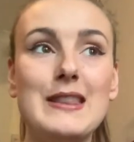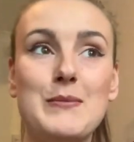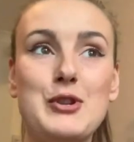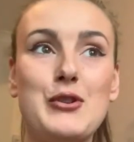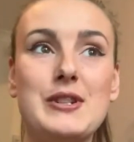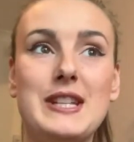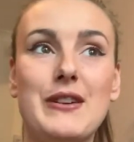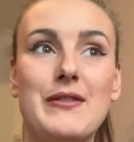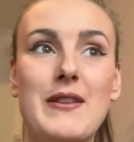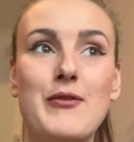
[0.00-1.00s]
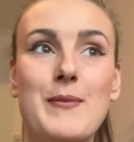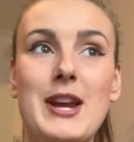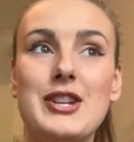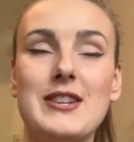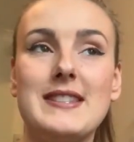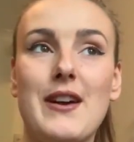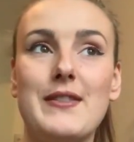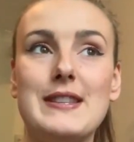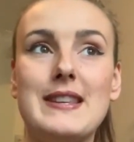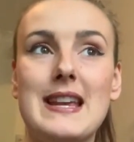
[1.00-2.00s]
the majority of information and
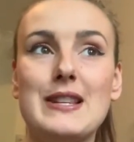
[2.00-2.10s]
stuff is